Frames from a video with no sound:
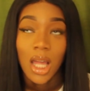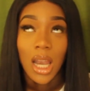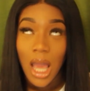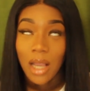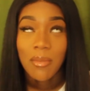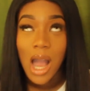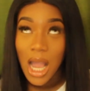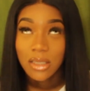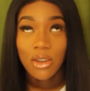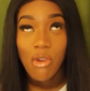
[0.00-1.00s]
Like my
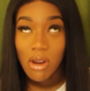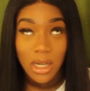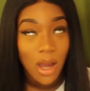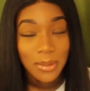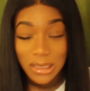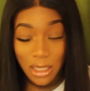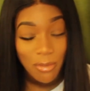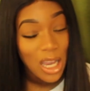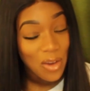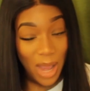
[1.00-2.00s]
eyes are rolling up into the
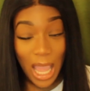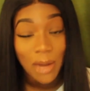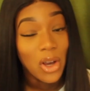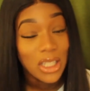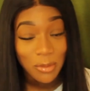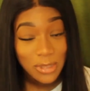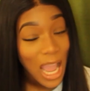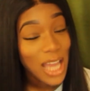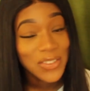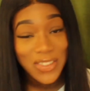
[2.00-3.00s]
back of my head because I'm
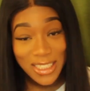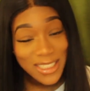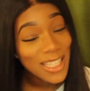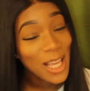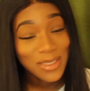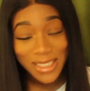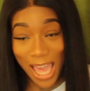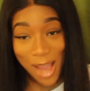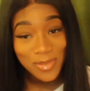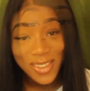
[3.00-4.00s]
tired of seeing the same
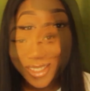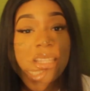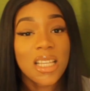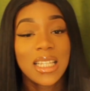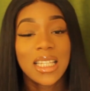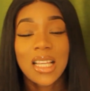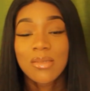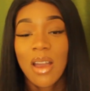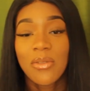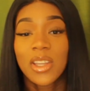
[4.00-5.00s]
snaps. So basically
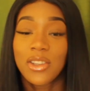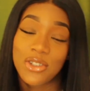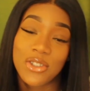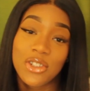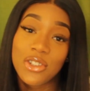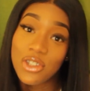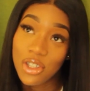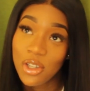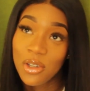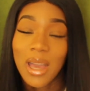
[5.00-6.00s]
that's what I think you should
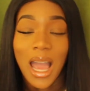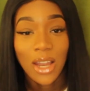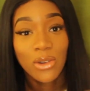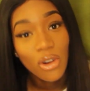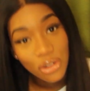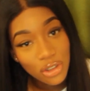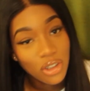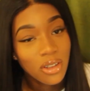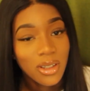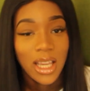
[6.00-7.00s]
do and not do
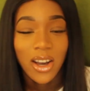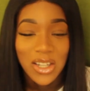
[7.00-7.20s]
in